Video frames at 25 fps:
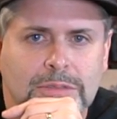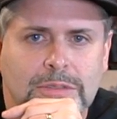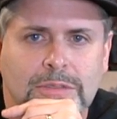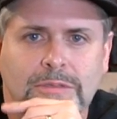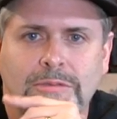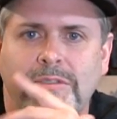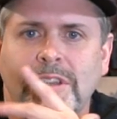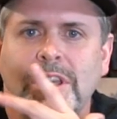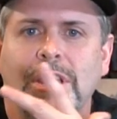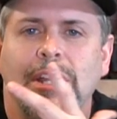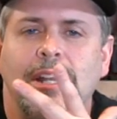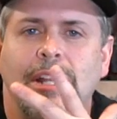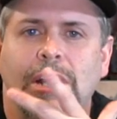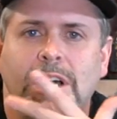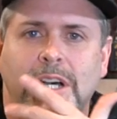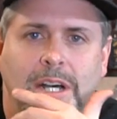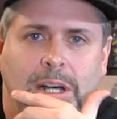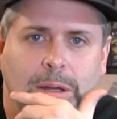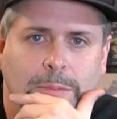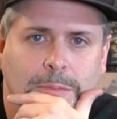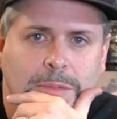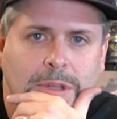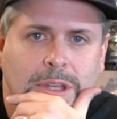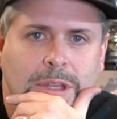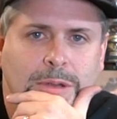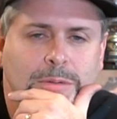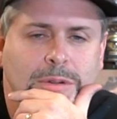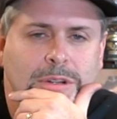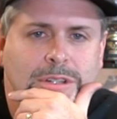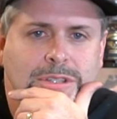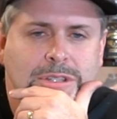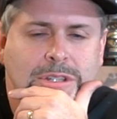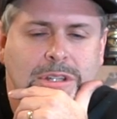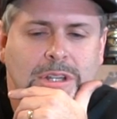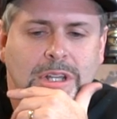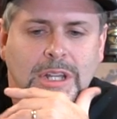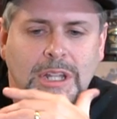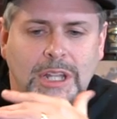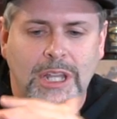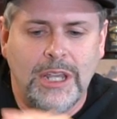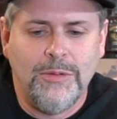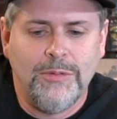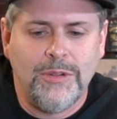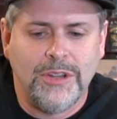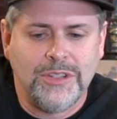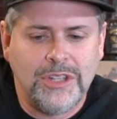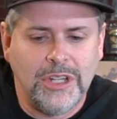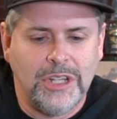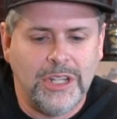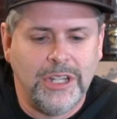Vietnam, he wants to
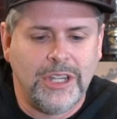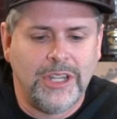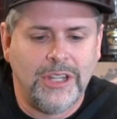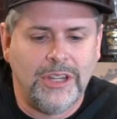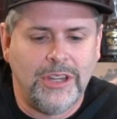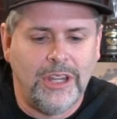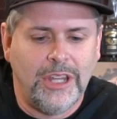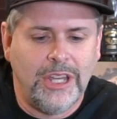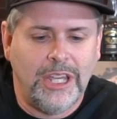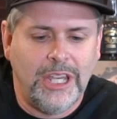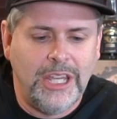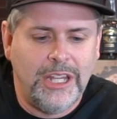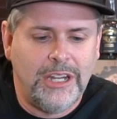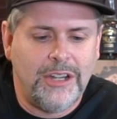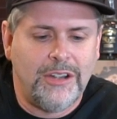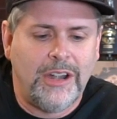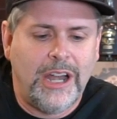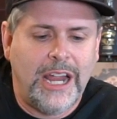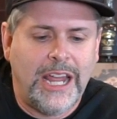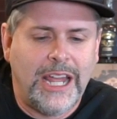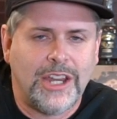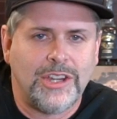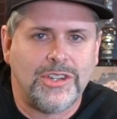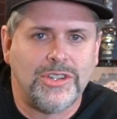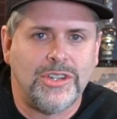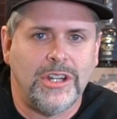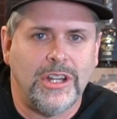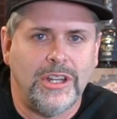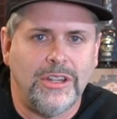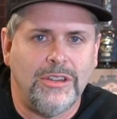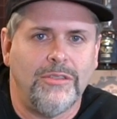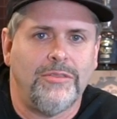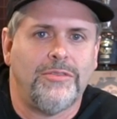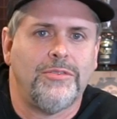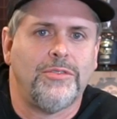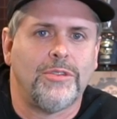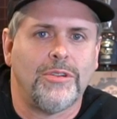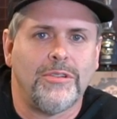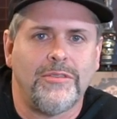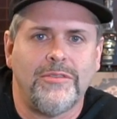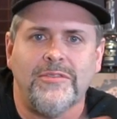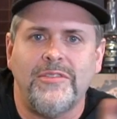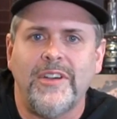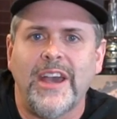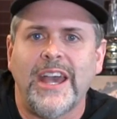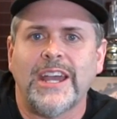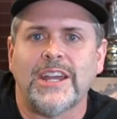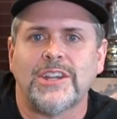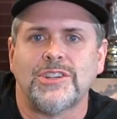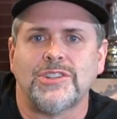look at the interaction of the 4
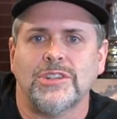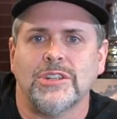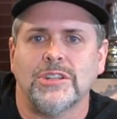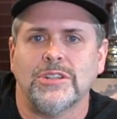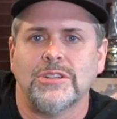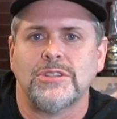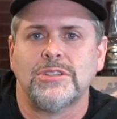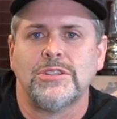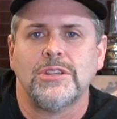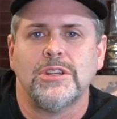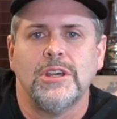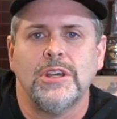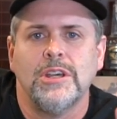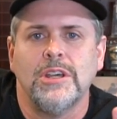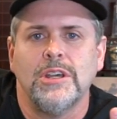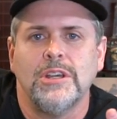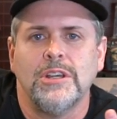factions.